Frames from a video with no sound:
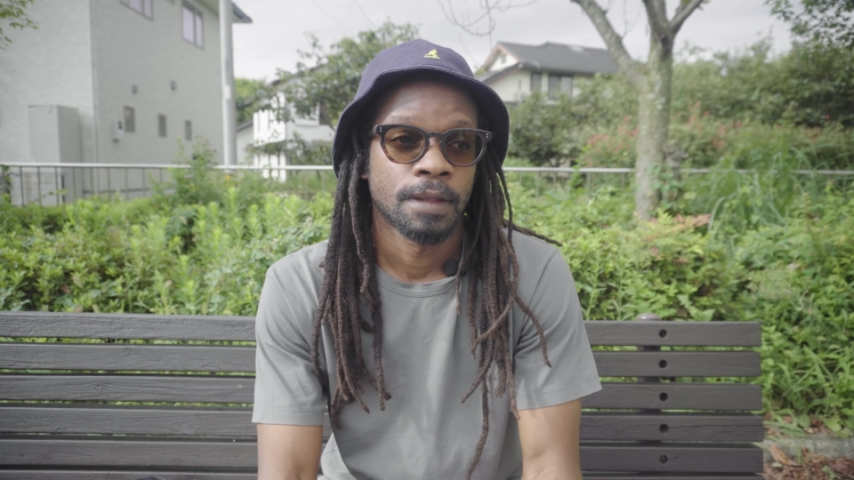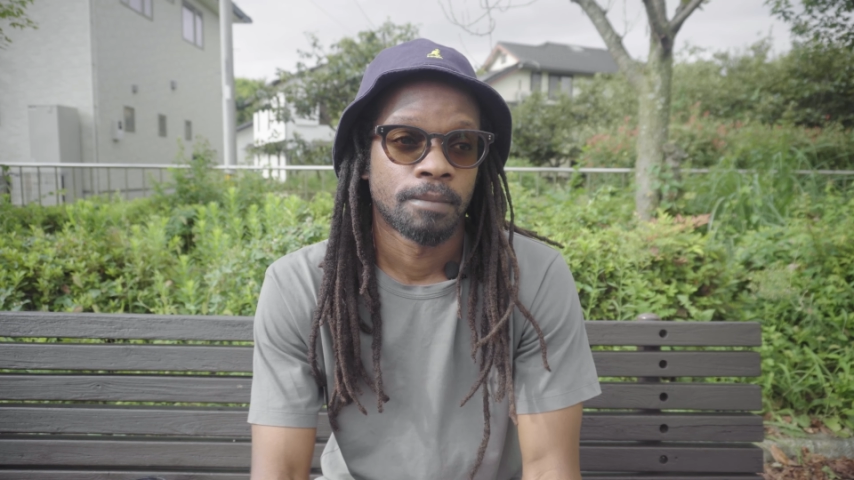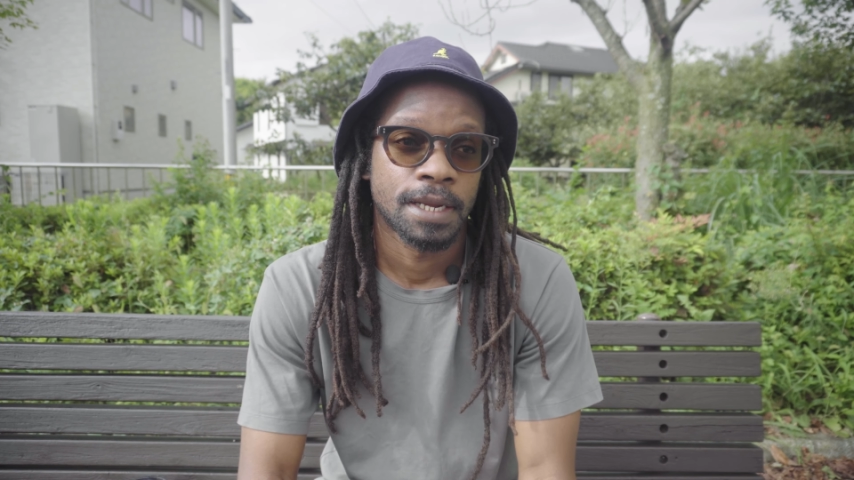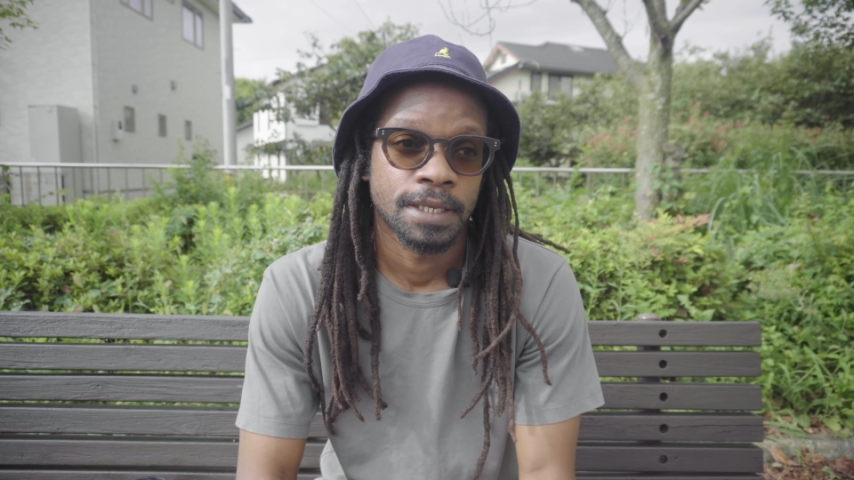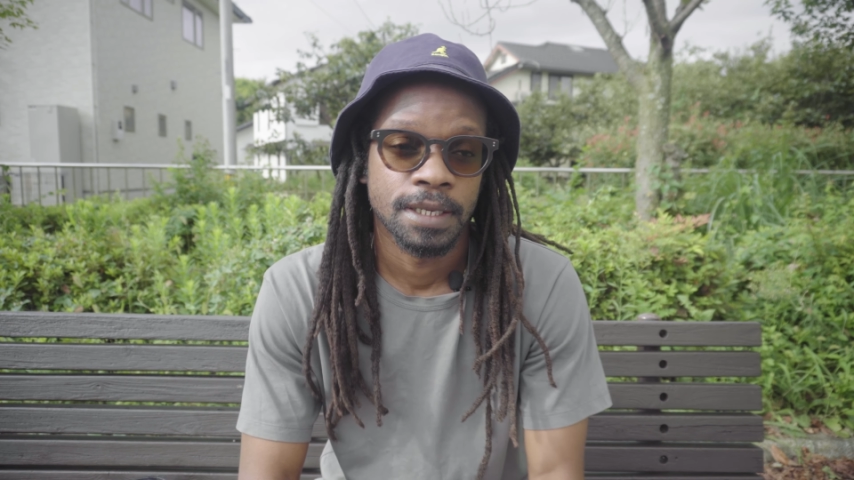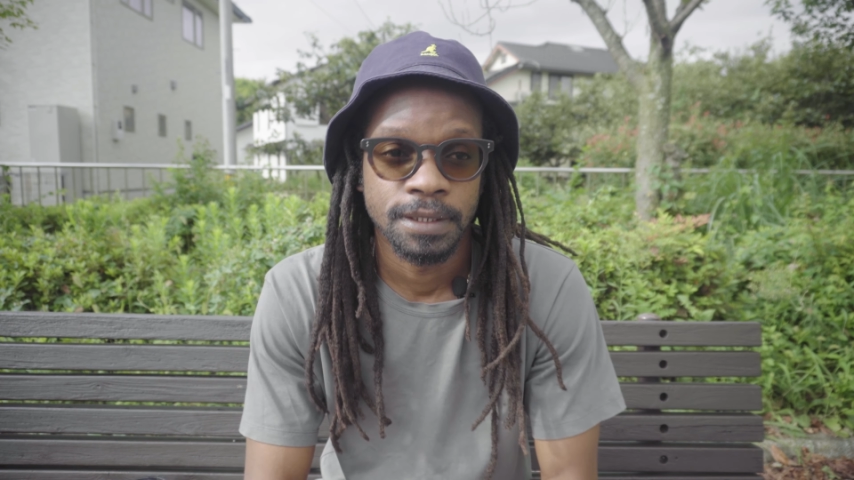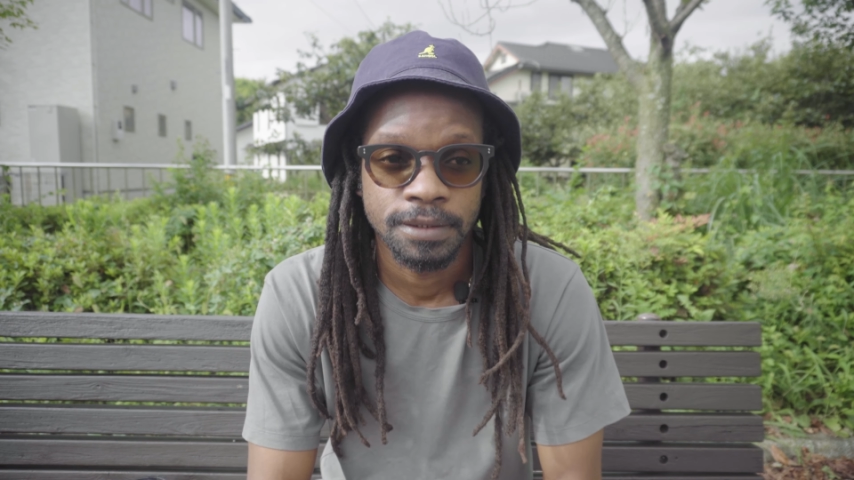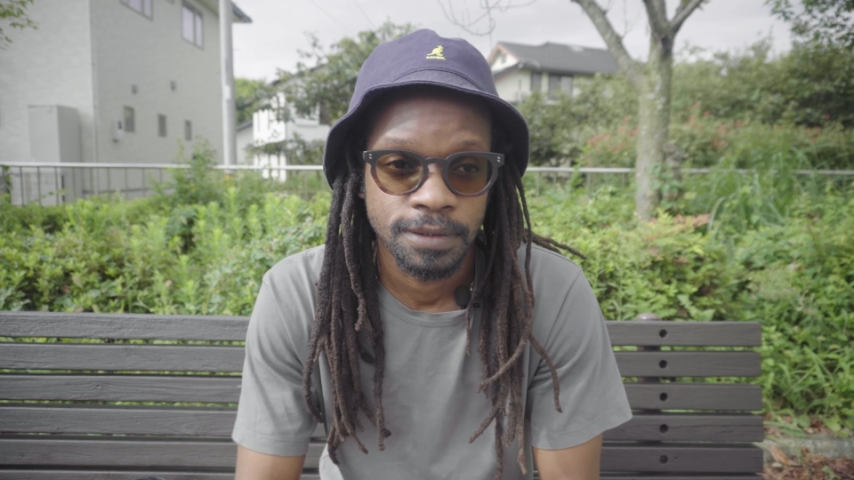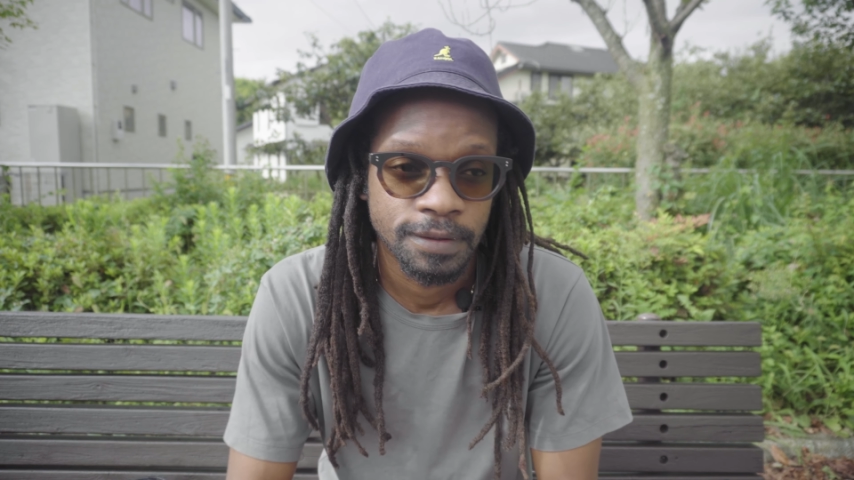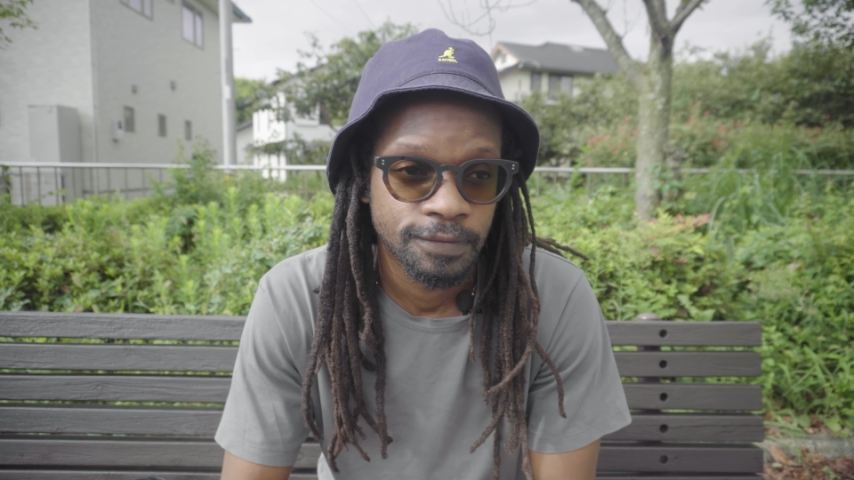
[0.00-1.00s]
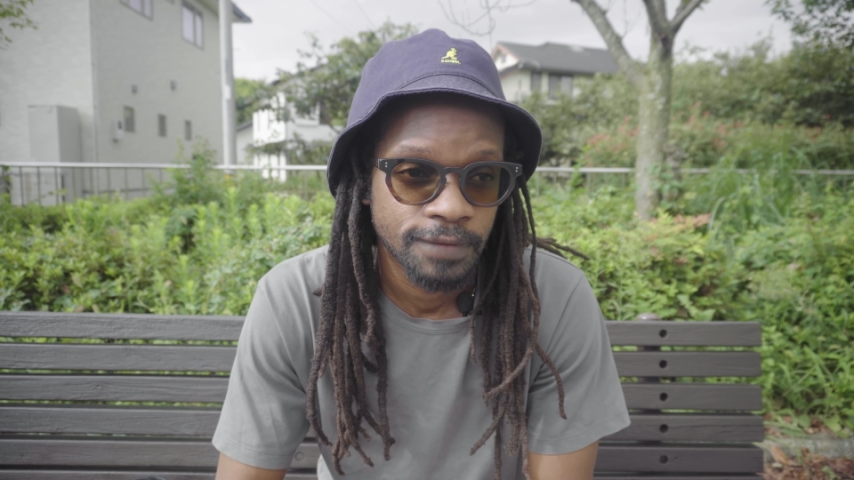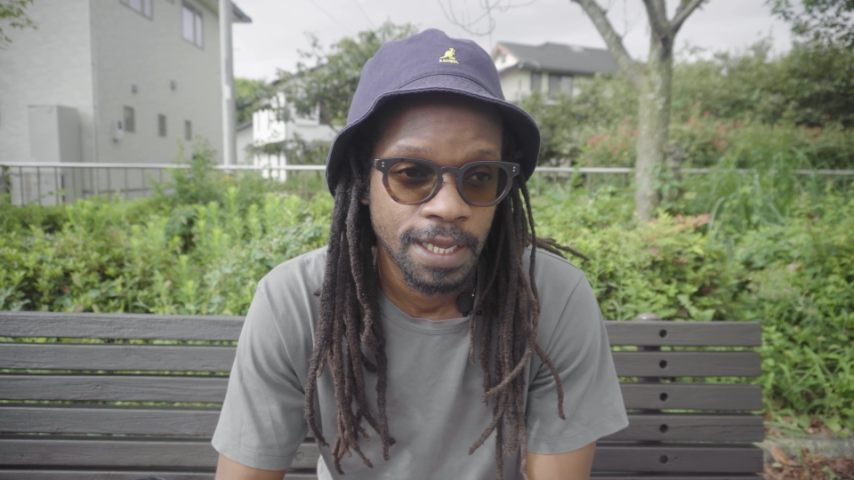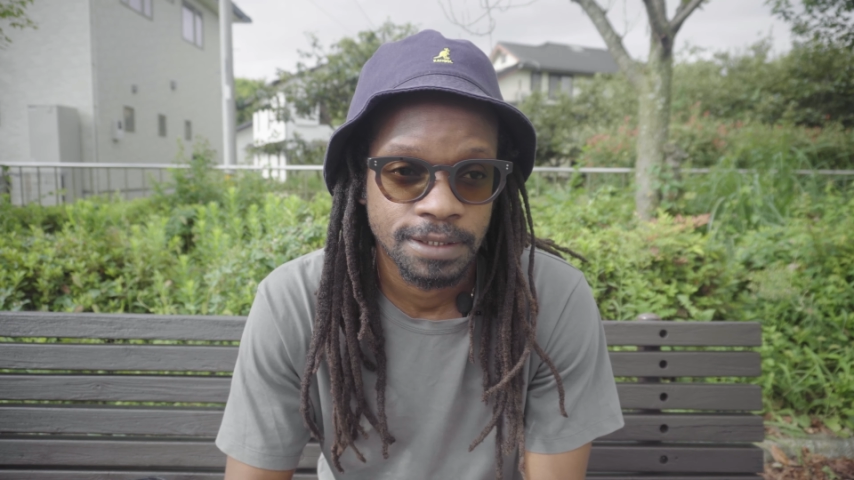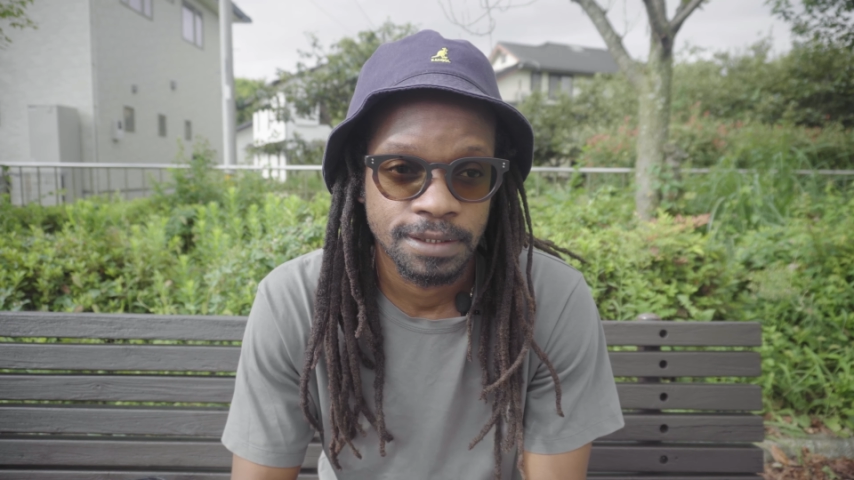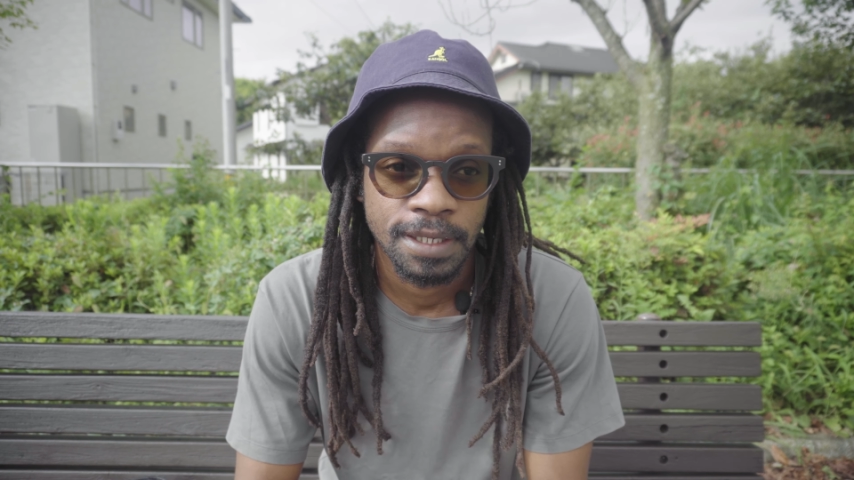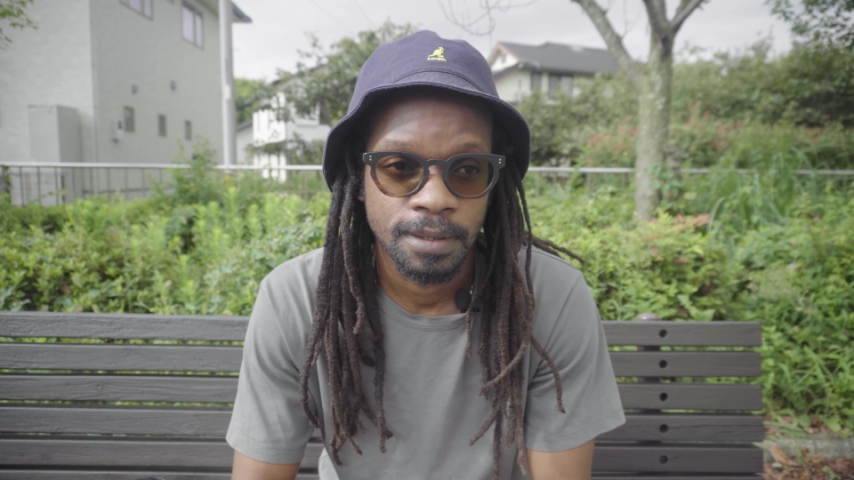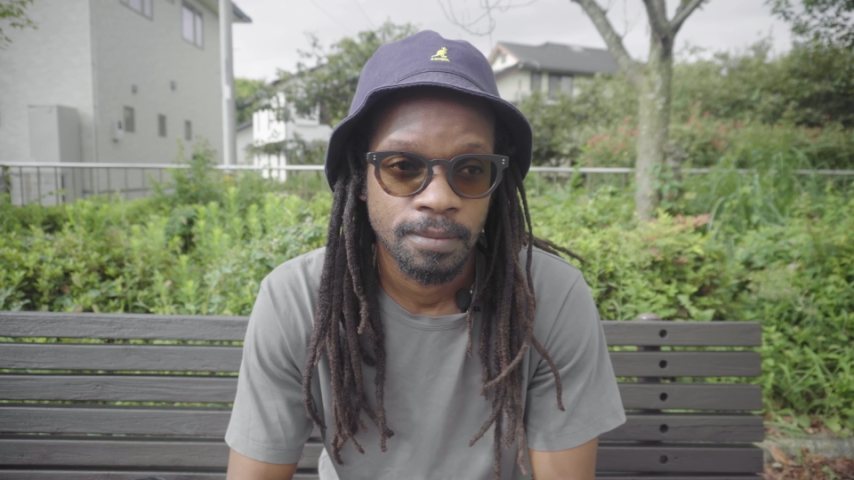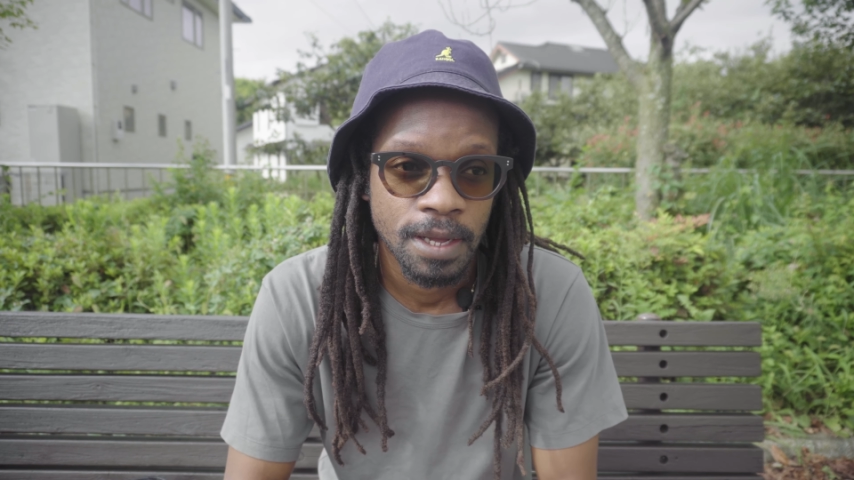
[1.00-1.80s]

by the country, fascinated